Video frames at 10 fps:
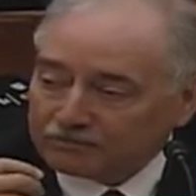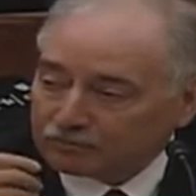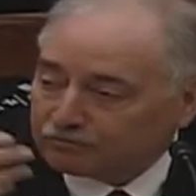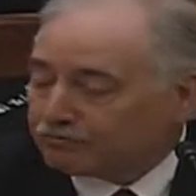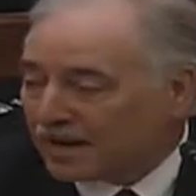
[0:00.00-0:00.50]

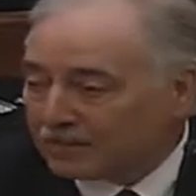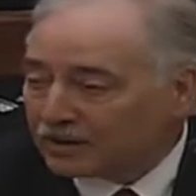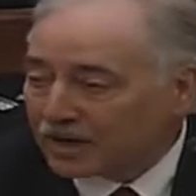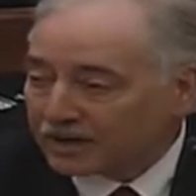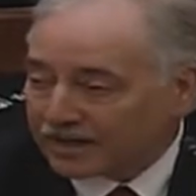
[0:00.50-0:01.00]
Maybe
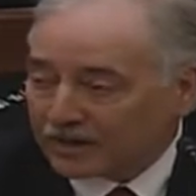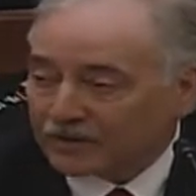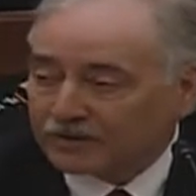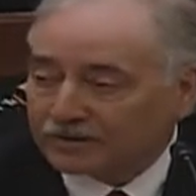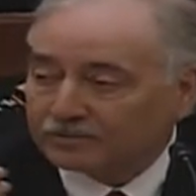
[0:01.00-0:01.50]
not a
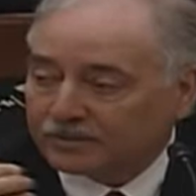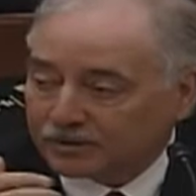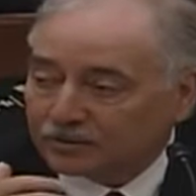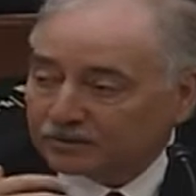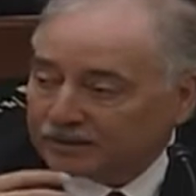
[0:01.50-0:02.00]
Carrington, but
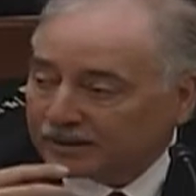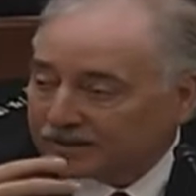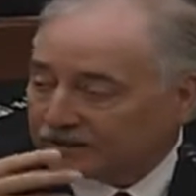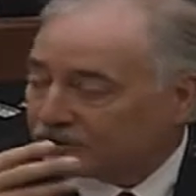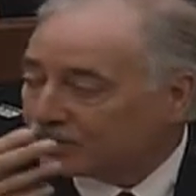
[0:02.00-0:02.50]
certainly
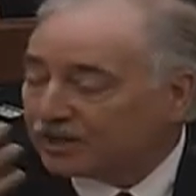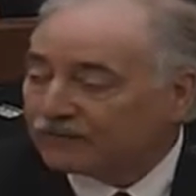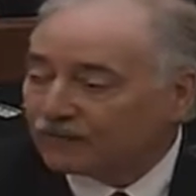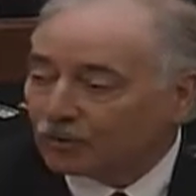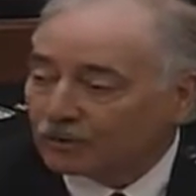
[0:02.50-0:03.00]
like a
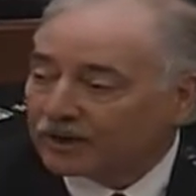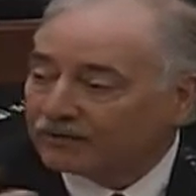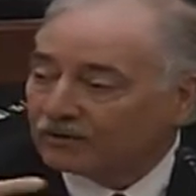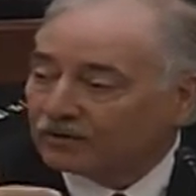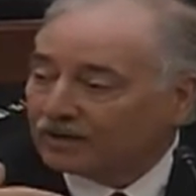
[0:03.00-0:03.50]
G4
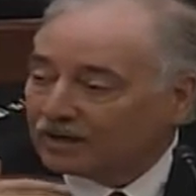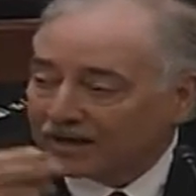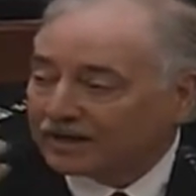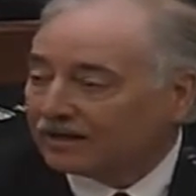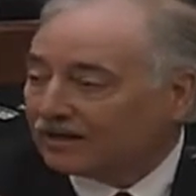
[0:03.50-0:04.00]
level,
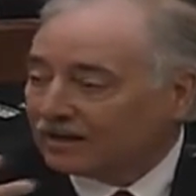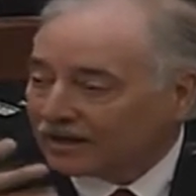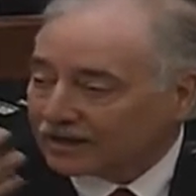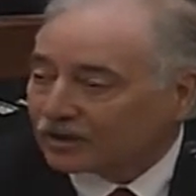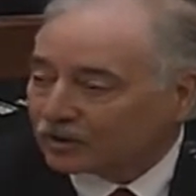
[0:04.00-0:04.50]

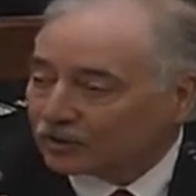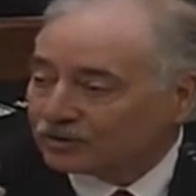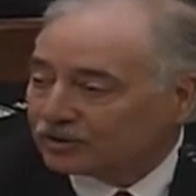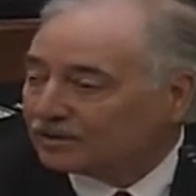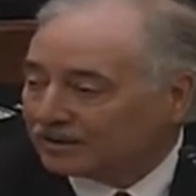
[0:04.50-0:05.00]

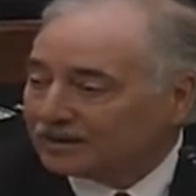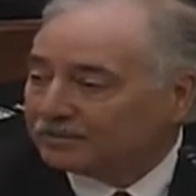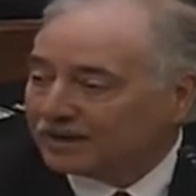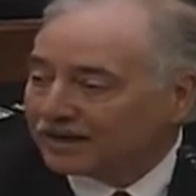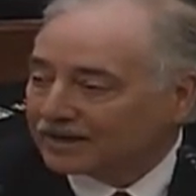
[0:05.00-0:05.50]
it'd
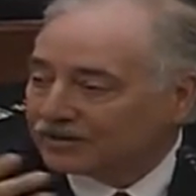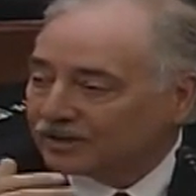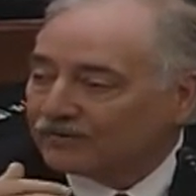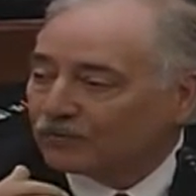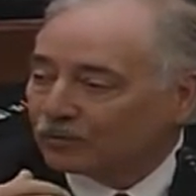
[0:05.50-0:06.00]
be like a
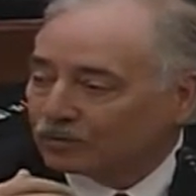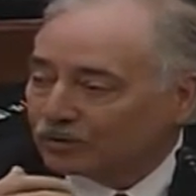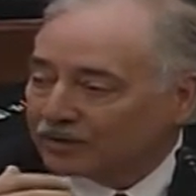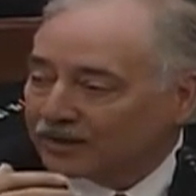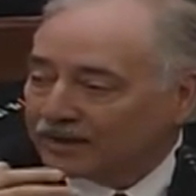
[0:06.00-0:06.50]
G4
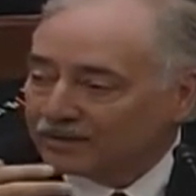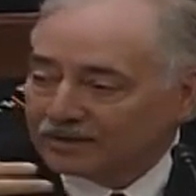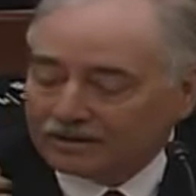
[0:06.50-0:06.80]
hurricane.